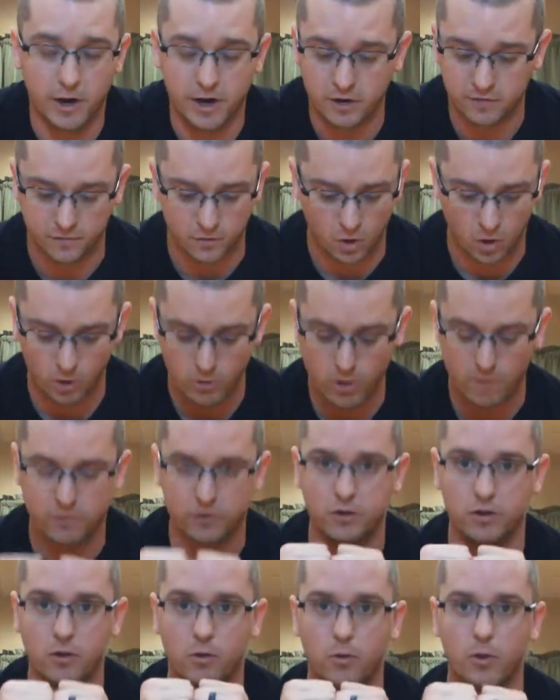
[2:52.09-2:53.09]
If all you ever
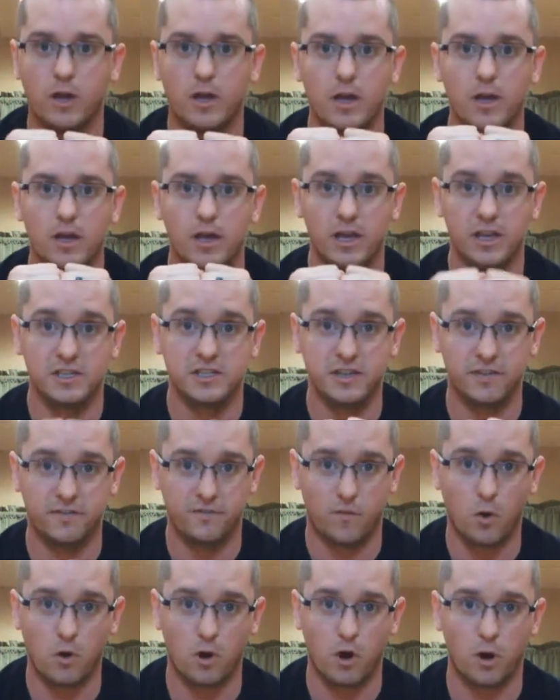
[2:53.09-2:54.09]
do is
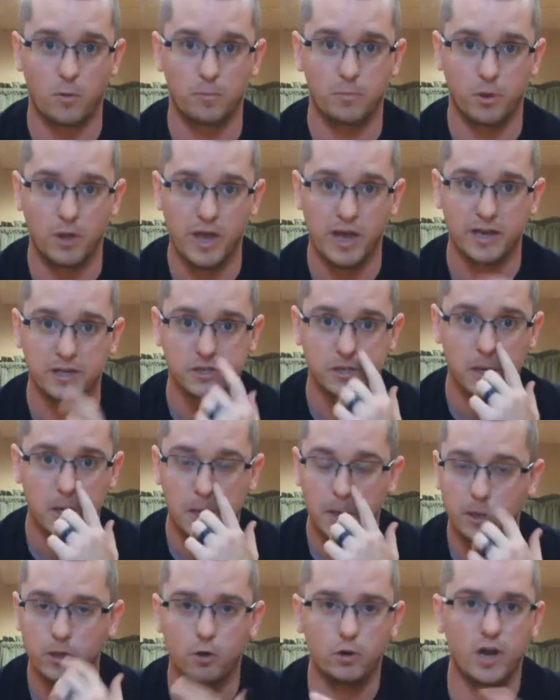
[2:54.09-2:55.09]
forearm planks,
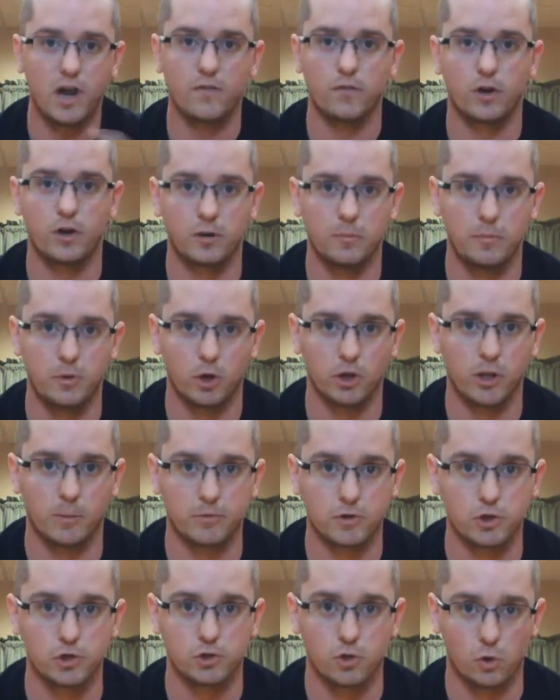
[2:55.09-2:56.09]
you're never going to build up the
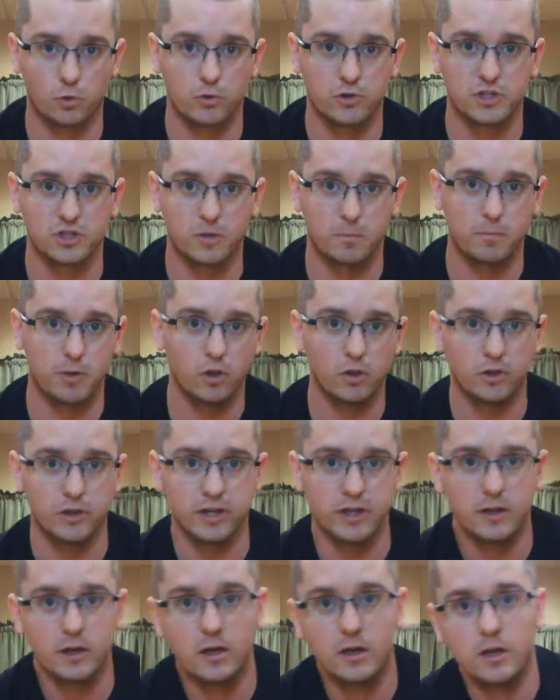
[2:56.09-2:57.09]
shoulder
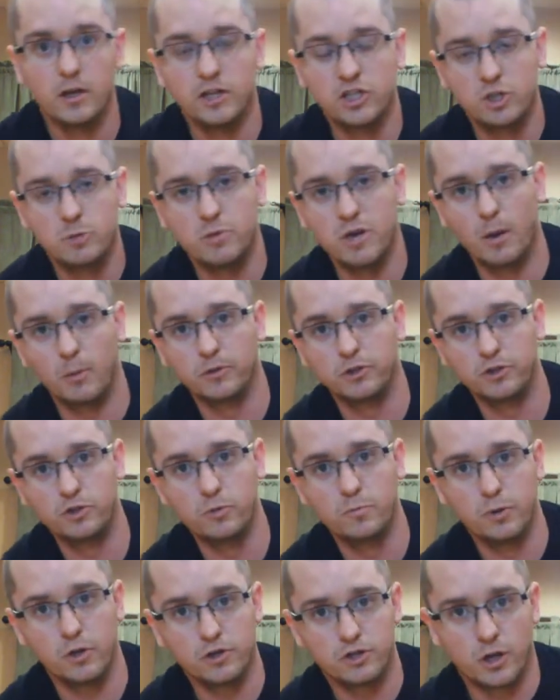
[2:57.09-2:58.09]
stability to be able to do
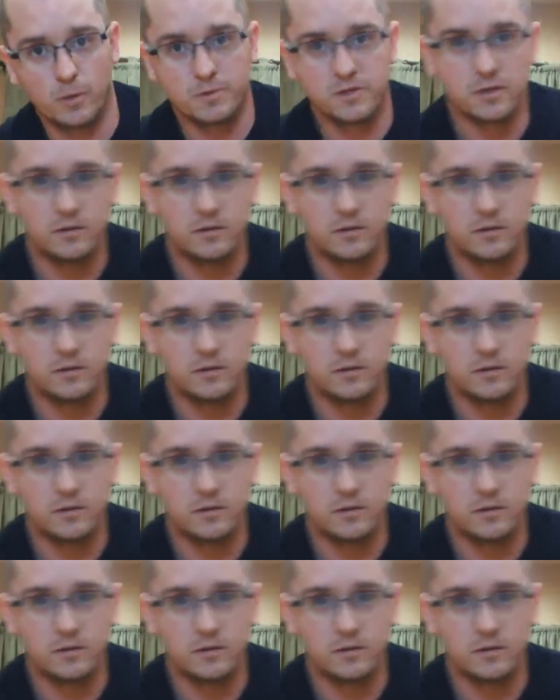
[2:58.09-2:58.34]
push-ups.